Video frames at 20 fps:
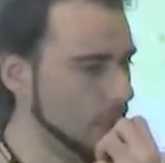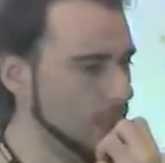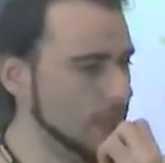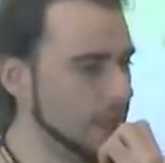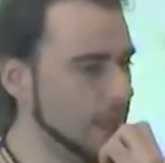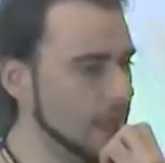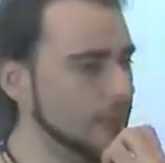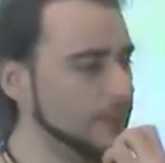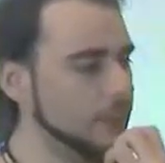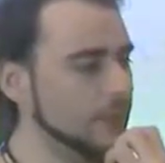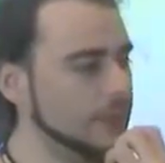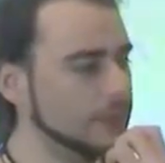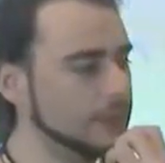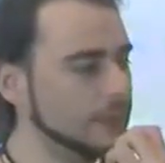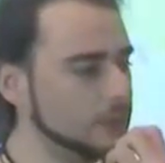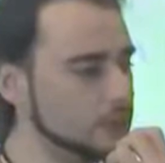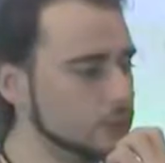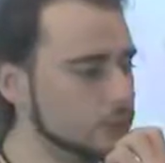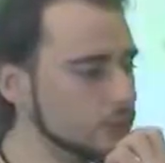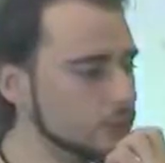Yeah, and
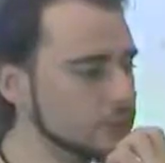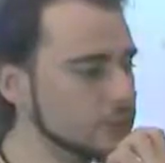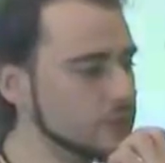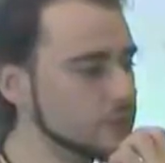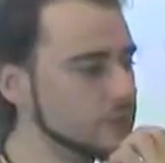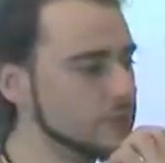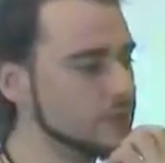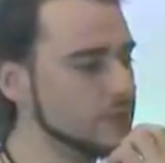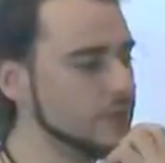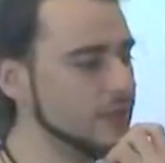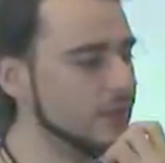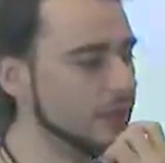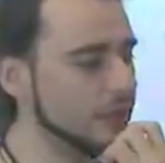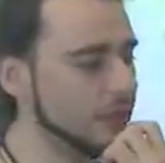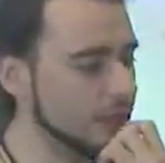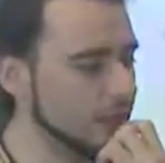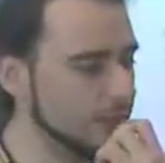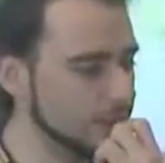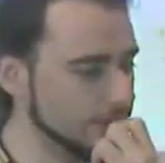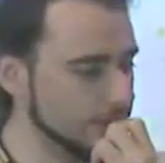the routes,
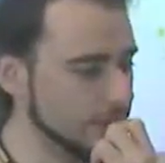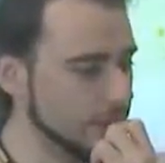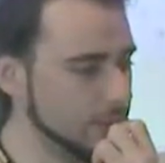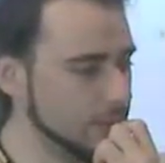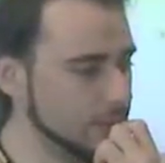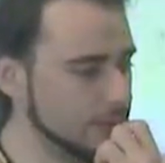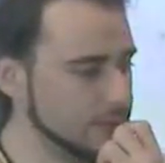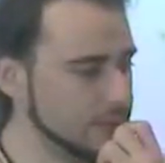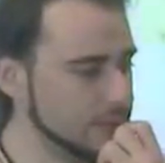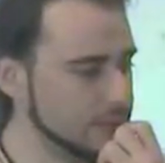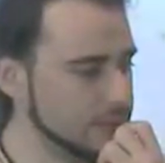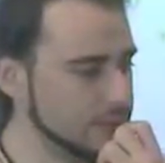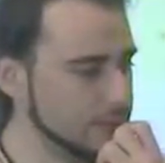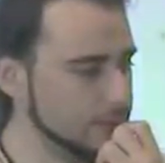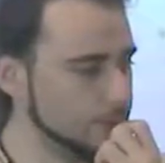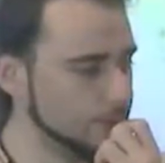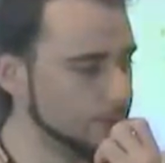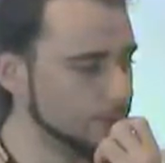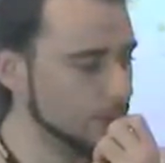uh, so this is,